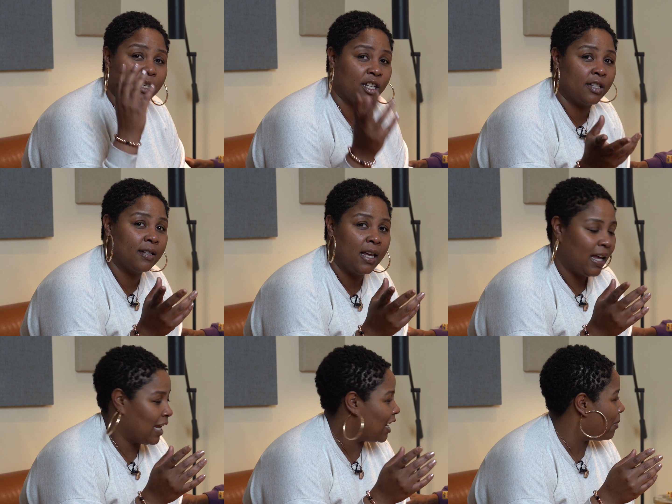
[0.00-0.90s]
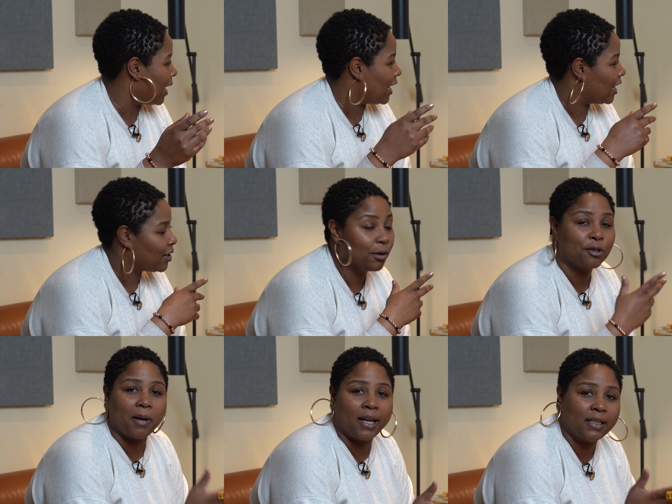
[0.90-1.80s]
because anybody that
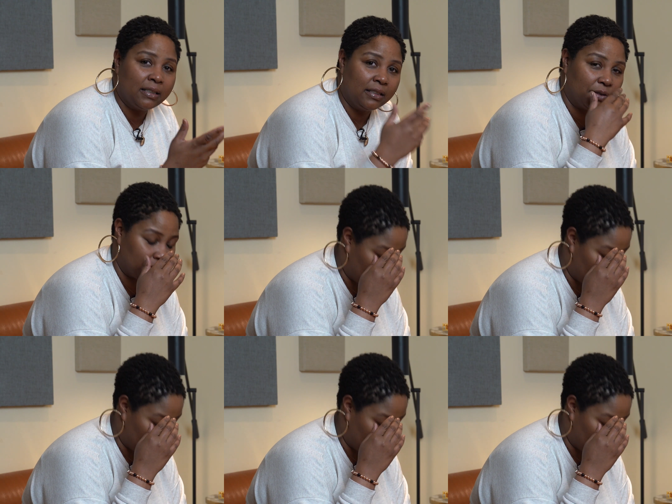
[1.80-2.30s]
knows my, you